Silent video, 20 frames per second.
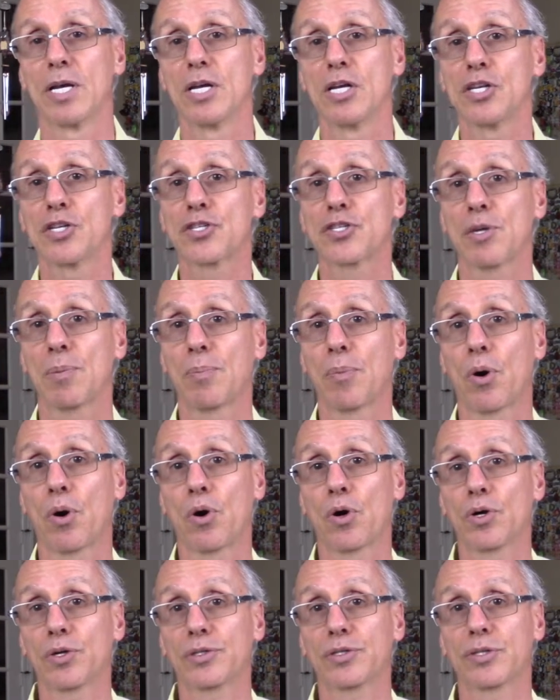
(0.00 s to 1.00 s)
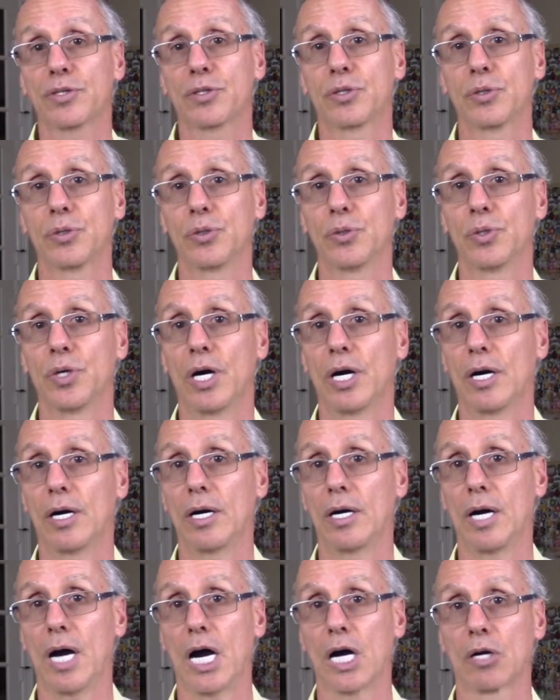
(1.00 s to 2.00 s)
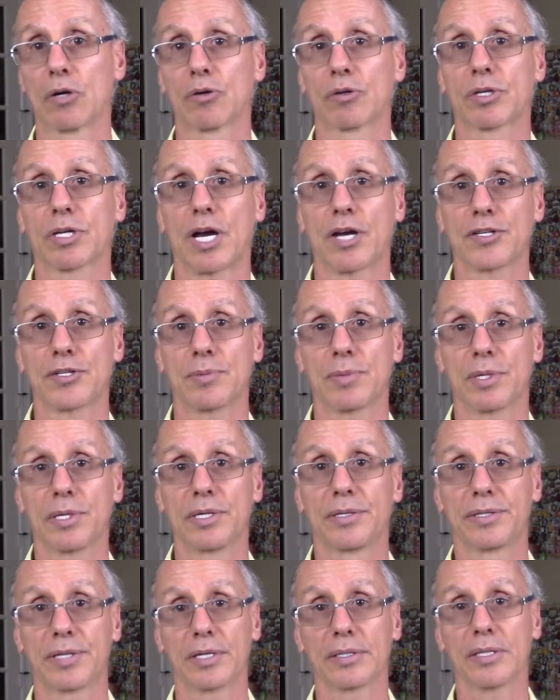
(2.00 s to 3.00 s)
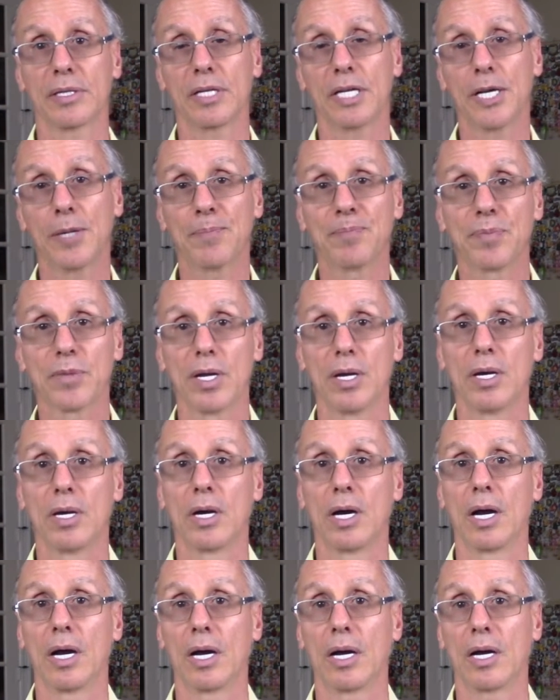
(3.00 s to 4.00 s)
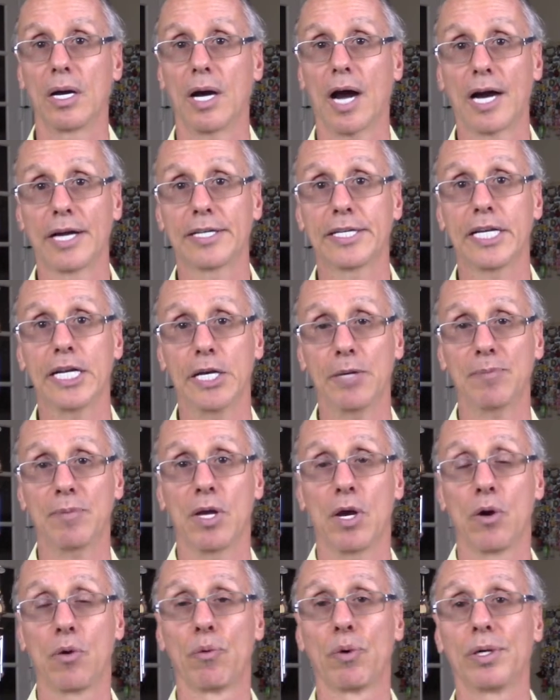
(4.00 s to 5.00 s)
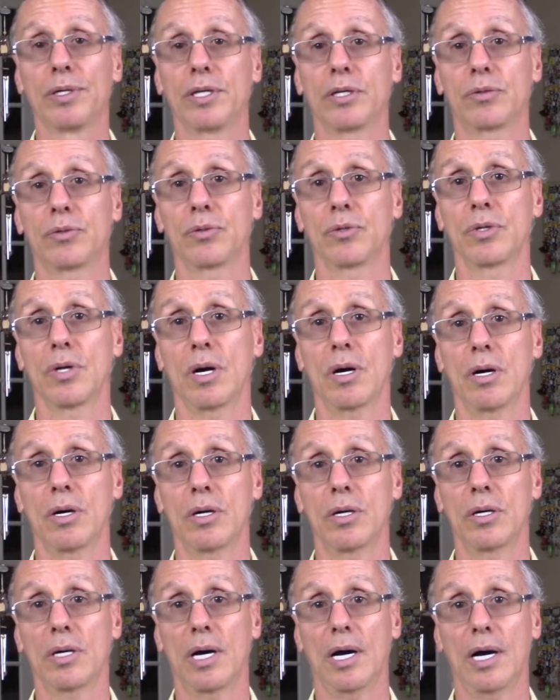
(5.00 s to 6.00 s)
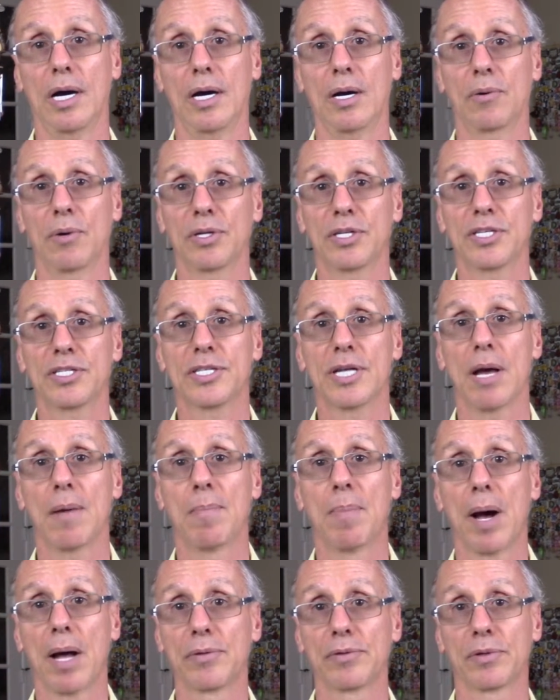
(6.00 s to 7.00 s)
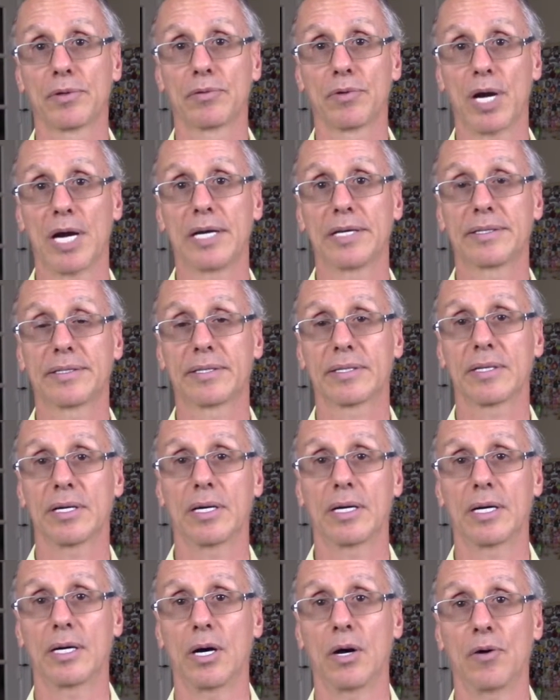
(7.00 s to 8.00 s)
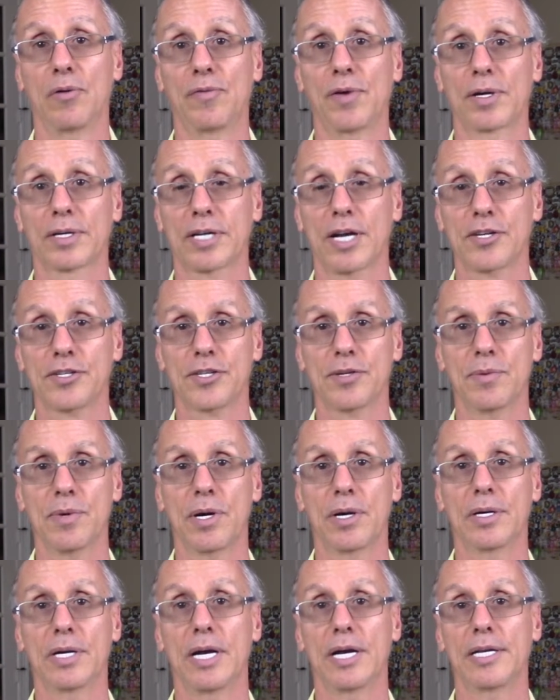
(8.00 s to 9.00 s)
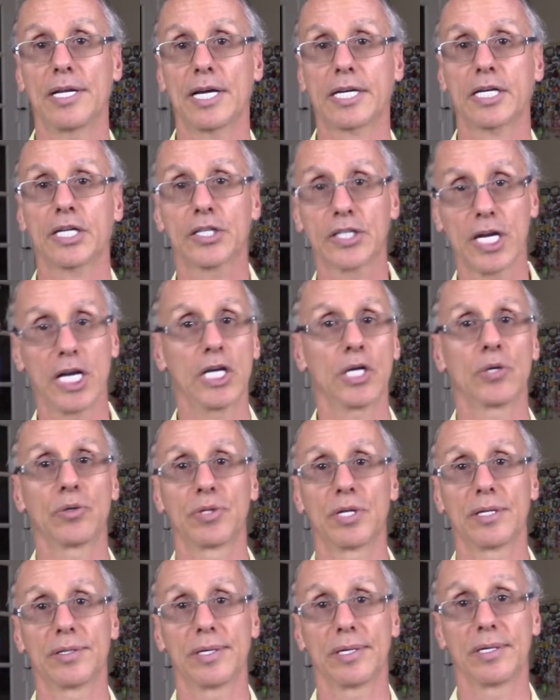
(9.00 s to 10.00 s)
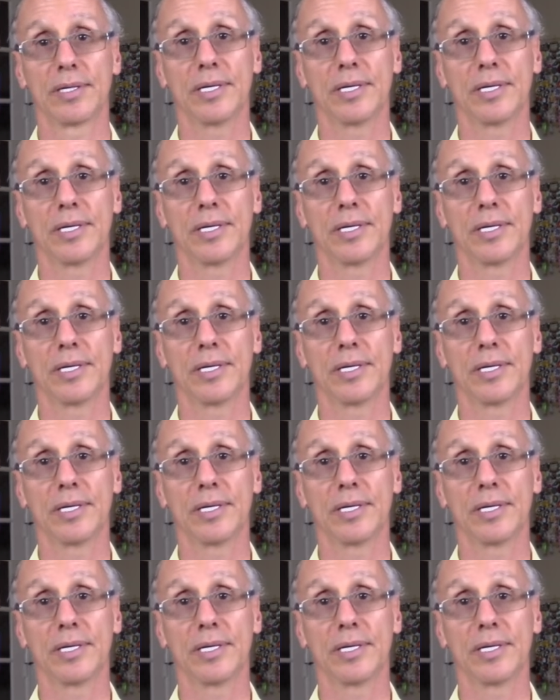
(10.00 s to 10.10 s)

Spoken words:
support to our customer internally, IT, we need to know what is the abandon rate of our customer. And I can tell you that there